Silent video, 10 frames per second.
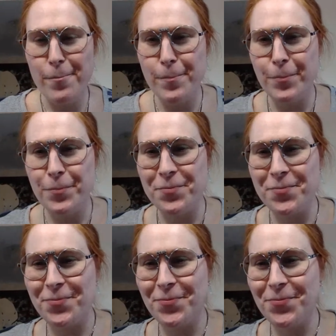
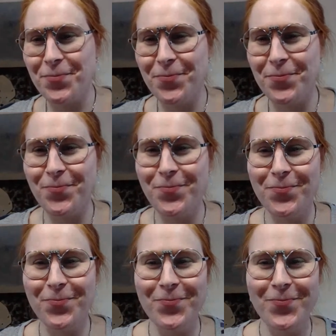
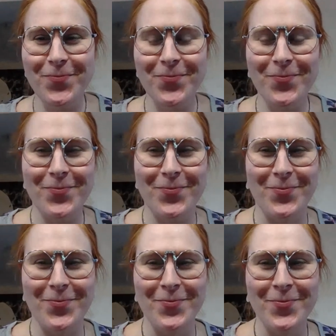
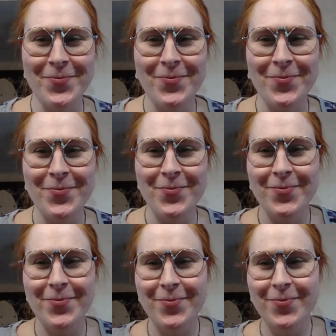
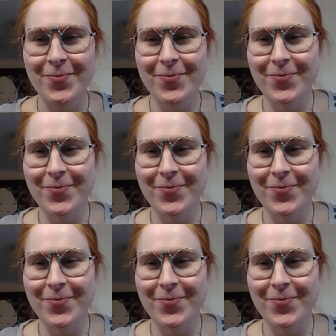(silent)